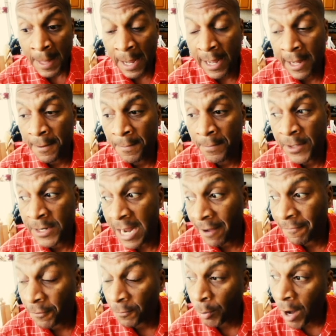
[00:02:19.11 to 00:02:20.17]
um, the
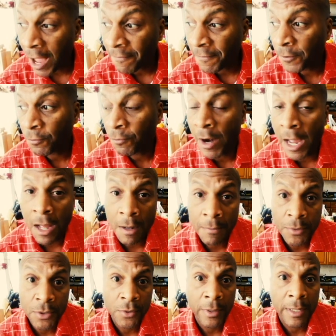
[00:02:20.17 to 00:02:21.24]
not-for-profit
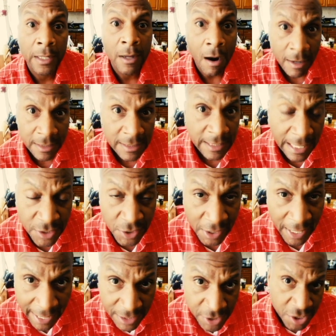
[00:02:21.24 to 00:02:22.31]
realm, doing arts
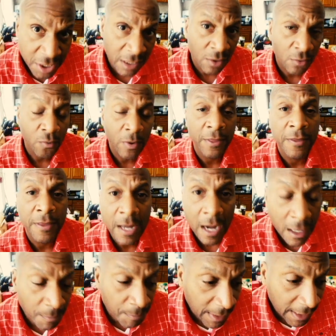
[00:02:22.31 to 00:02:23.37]
education with
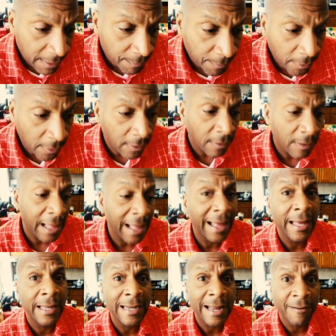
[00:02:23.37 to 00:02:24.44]
young people,
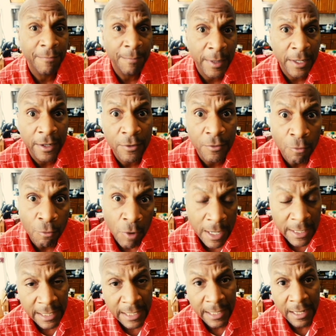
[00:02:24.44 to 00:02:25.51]
and have been
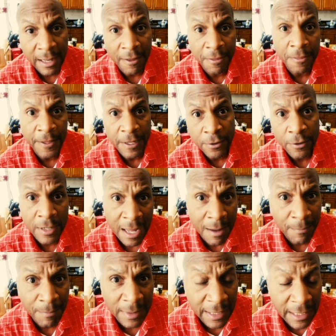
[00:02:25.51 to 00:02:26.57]
running a theater
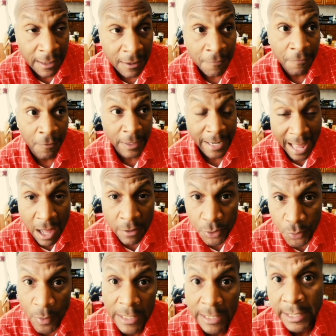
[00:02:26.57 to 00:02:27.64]
company for now
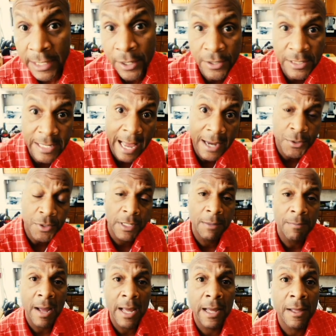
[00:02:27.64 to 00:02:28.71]
twenty years. Actually,
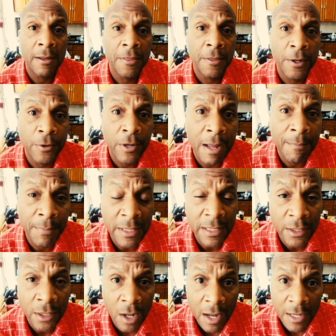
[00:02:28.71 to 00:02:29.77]
my theater company
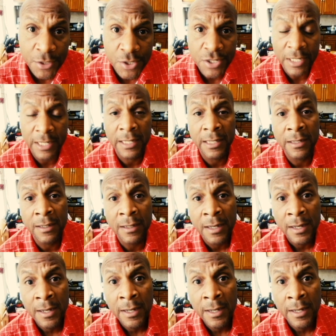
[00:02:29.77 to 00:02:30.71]
launched in